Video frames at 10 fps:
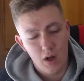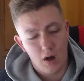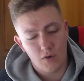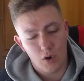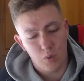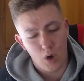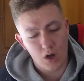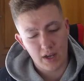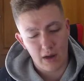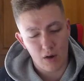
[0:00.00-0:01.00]
I've got to
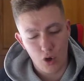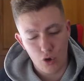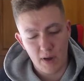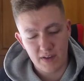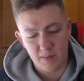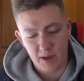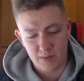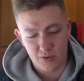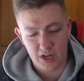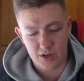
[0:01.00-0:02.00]
work out who made the
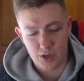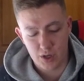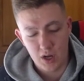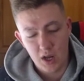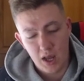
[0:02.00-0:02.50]
best prediction,